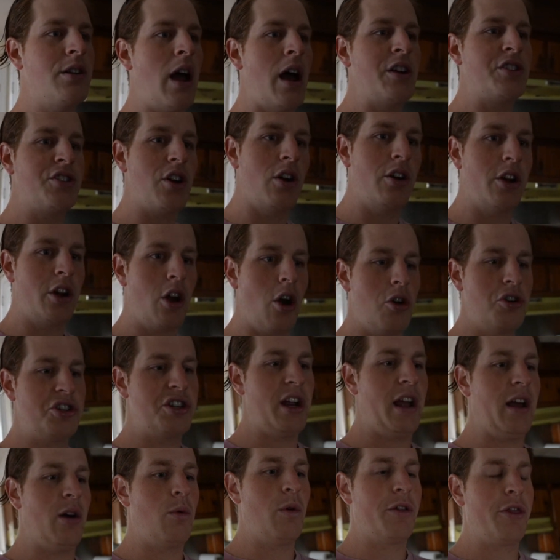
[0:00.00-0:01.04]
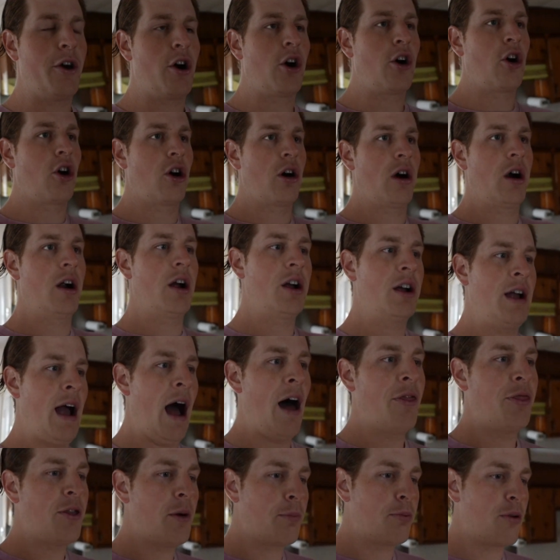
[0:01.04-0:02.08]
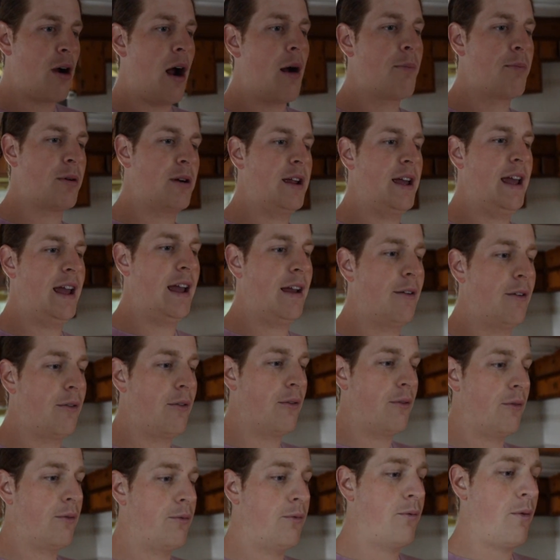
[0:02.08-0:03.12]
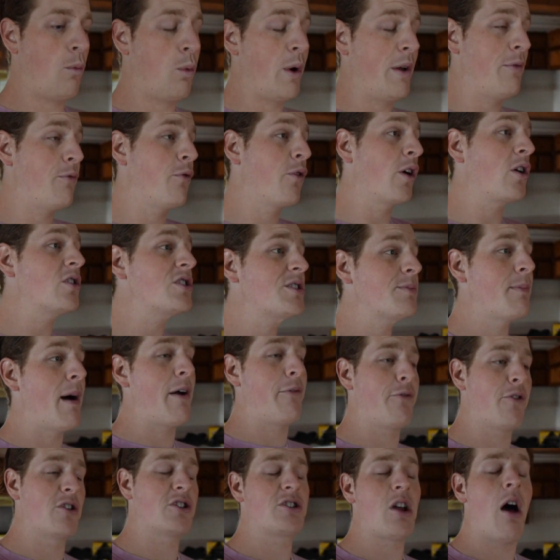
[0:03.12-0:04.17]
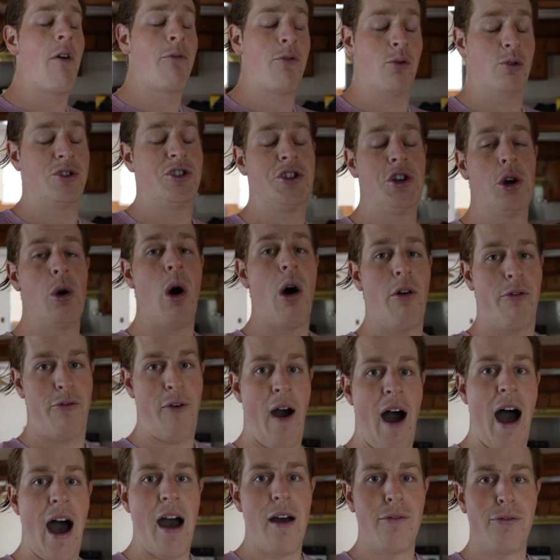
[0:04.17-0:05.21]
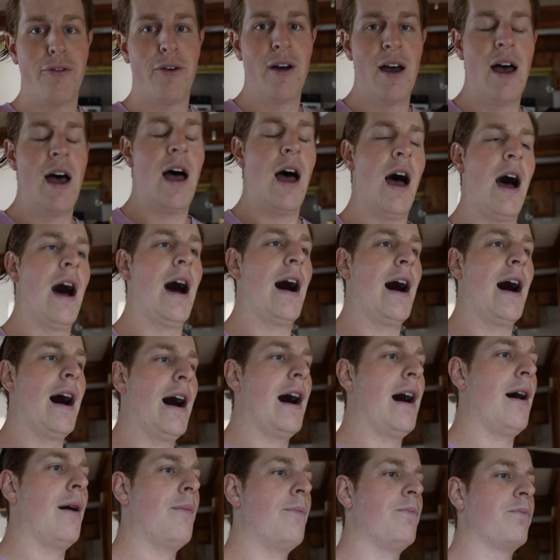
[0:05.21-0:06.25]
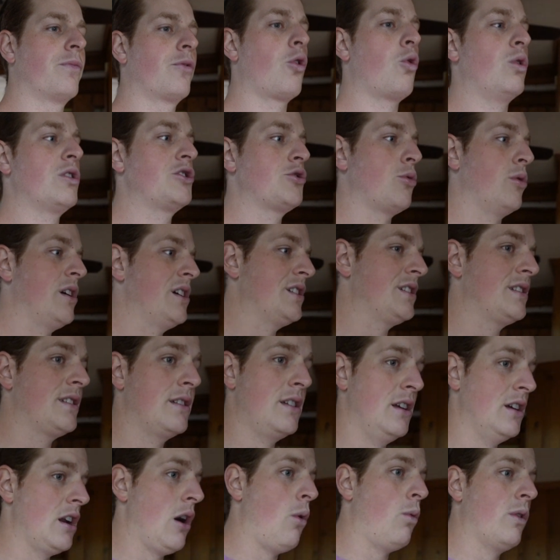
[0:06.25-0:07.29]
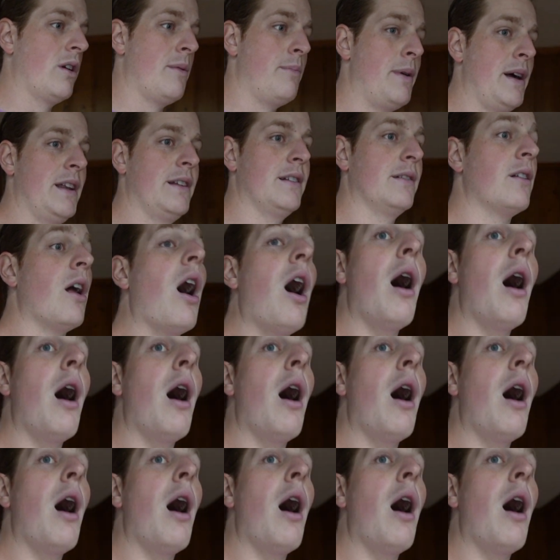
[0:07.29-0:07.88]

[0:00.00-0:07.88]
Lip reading: started negotiating with her, got the property. My first offer was 205, which was, you know, would have been